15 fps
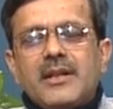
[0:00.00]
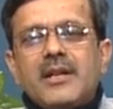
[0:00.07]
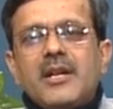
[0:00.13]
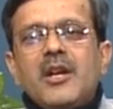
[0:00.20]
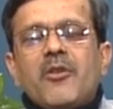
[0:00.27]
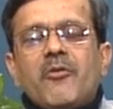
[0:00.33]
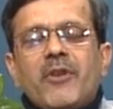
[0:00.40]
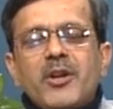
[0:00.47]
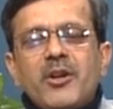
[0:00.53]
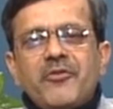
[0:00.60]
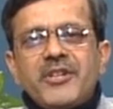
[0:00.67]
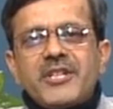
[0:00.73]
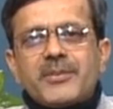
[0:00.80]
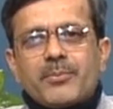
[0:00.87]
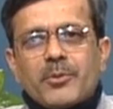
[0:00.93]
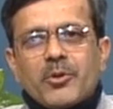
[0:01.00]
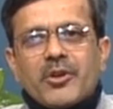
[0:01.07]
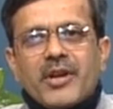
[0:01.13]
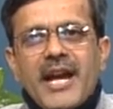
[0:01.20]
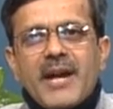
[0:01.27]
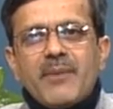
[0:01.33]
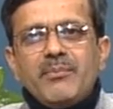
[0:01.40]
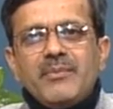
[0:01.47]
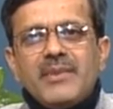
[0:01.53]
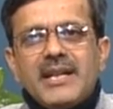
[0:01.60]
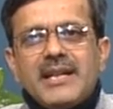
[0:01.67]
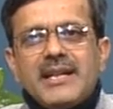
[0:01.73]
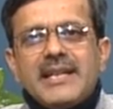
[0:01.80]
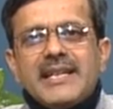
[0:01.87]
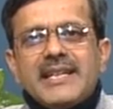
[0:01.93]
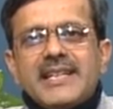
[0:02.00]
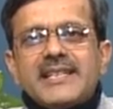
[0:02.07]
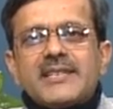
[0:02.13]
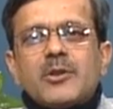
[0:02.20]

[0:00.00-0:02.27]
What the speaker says: One of its program is